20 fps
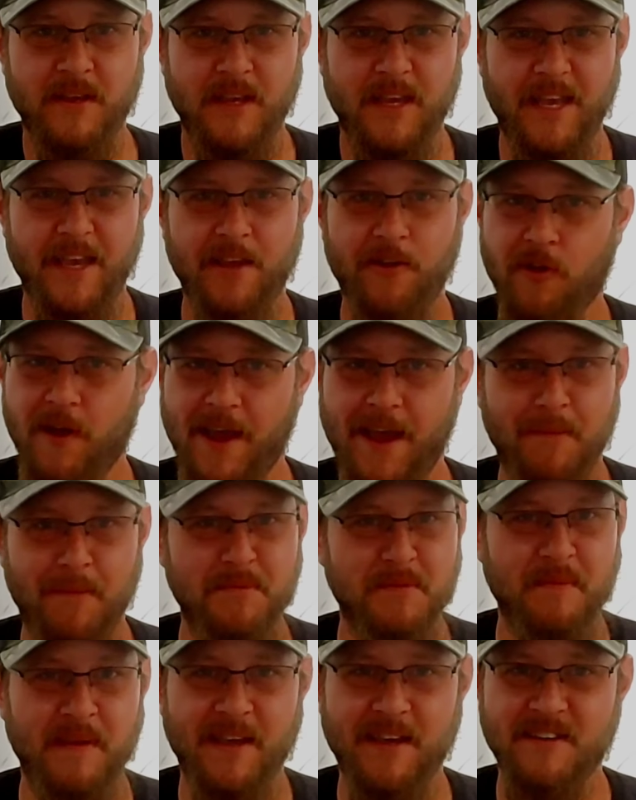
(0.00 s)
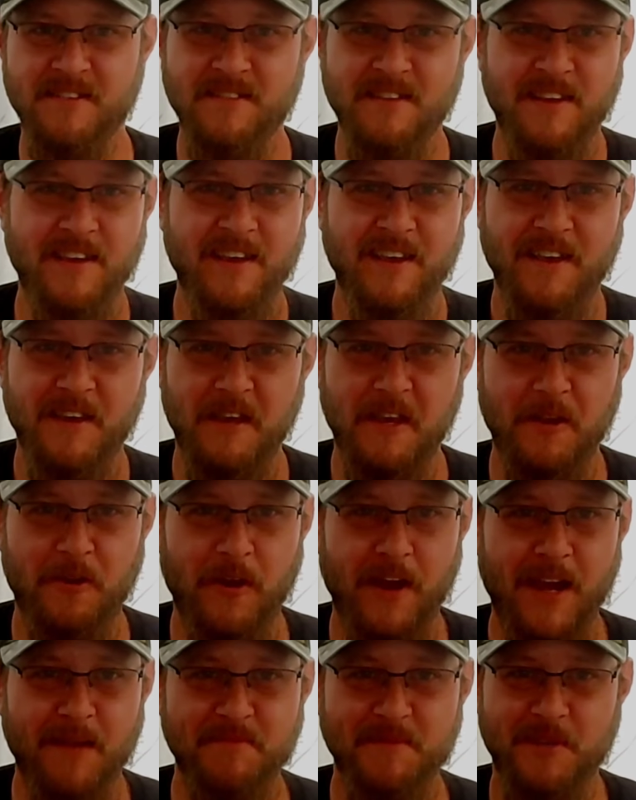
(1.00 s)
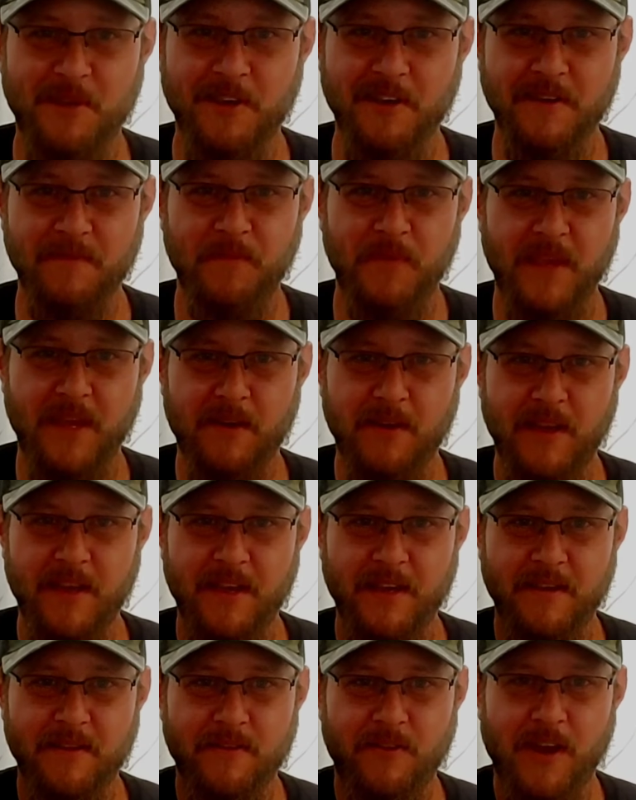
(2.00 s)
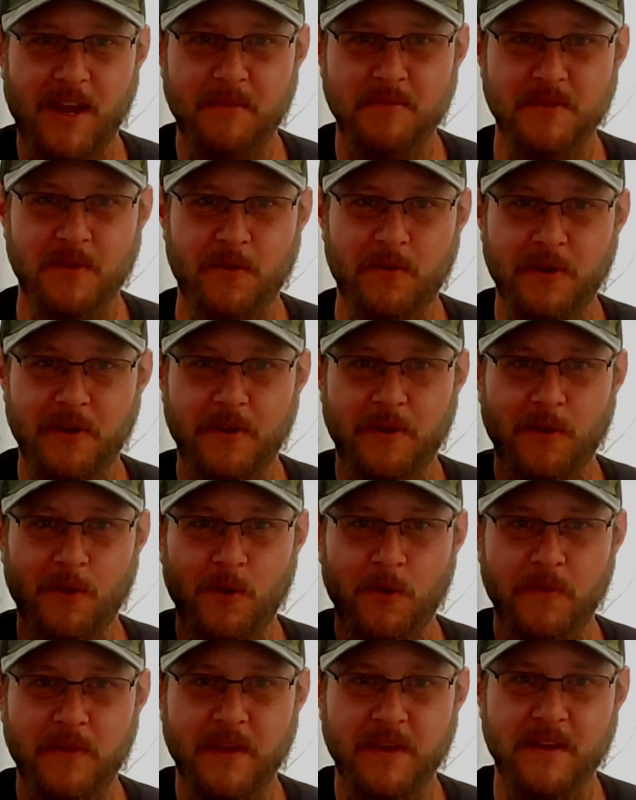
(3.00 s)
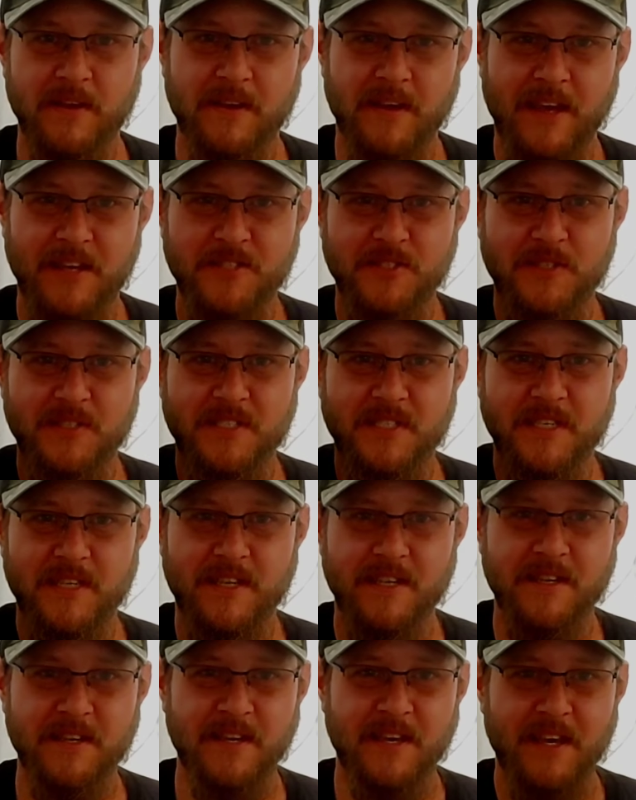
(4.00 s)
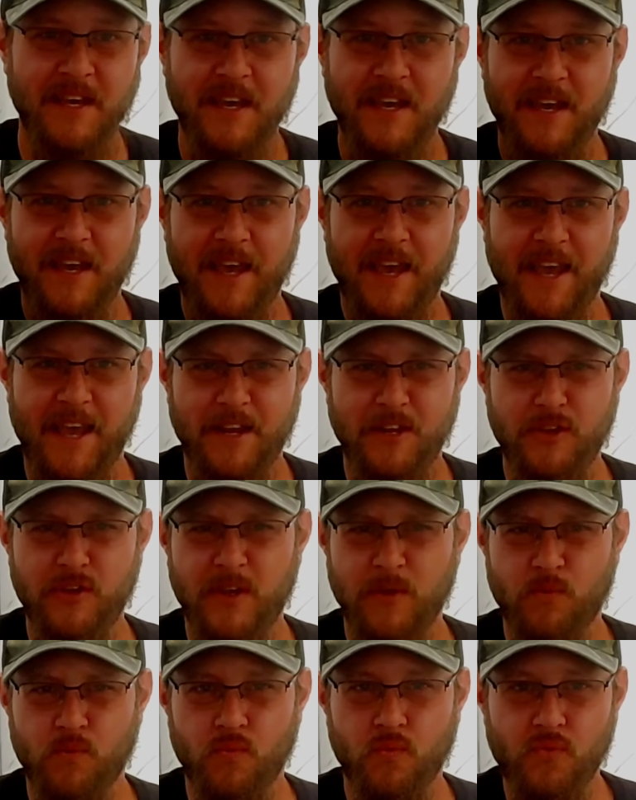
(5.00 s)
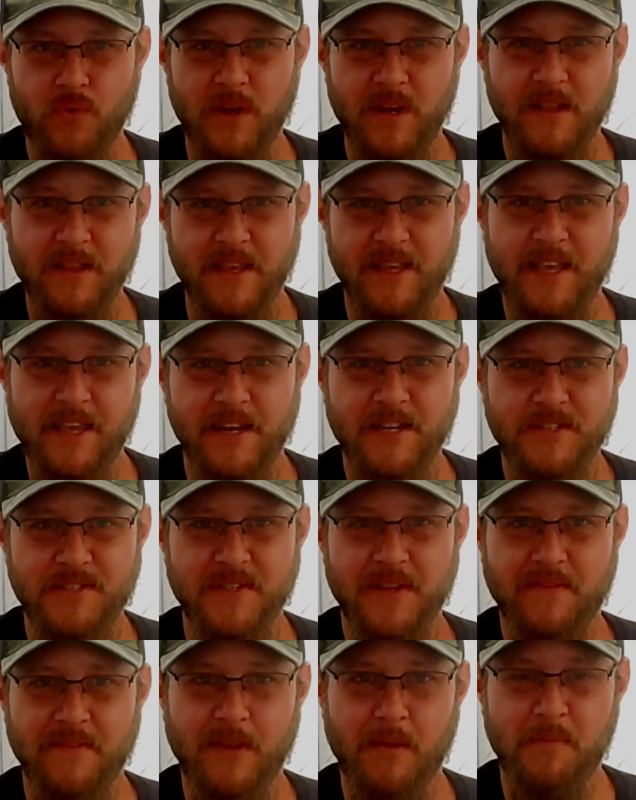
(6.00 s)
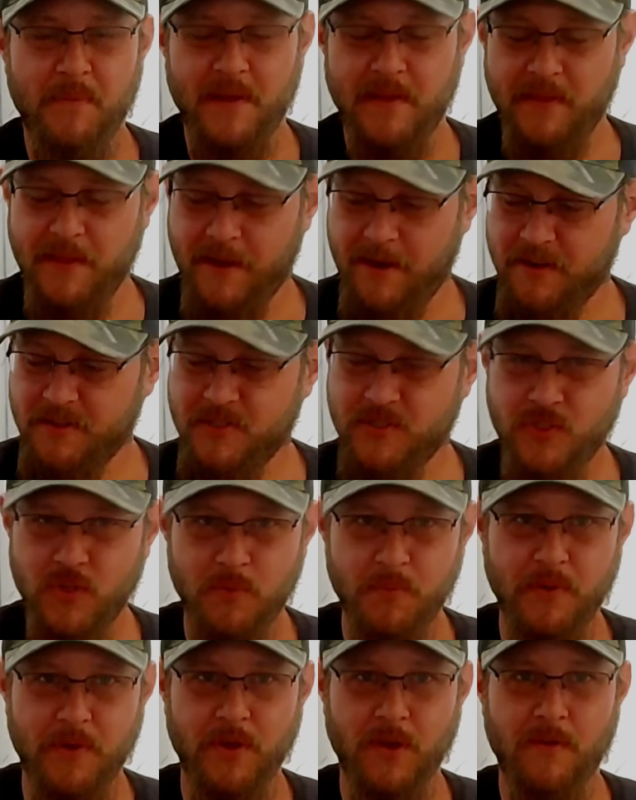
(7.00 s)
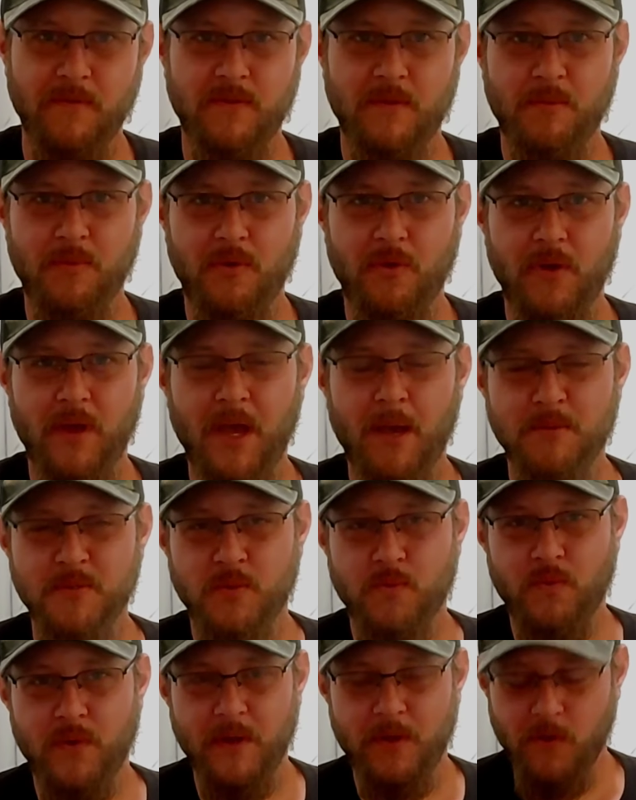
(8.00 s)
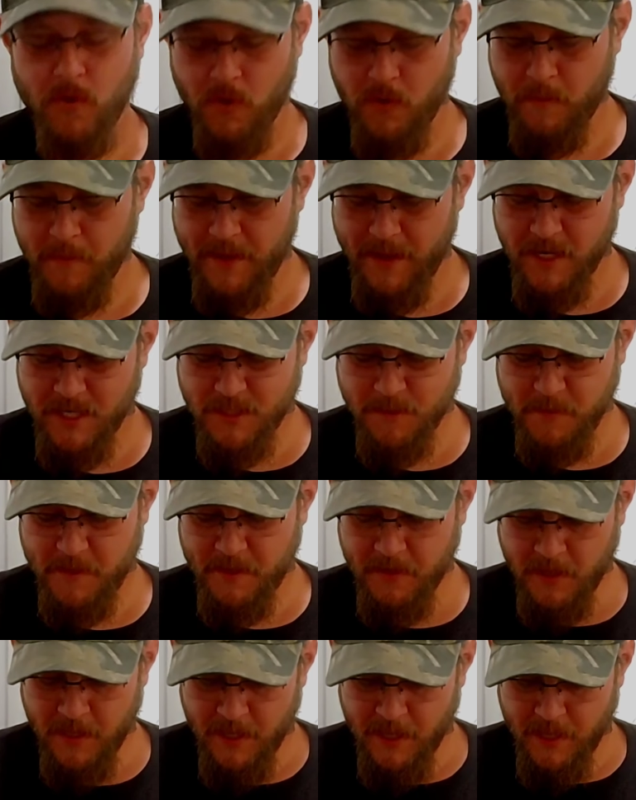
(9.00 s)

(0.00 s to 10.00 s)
It grabs, man. It grabs good. It grabs a hold of your clothing, as you can see, and you can really get it shoved up in there. It's super comfortable. It helps with recoil management.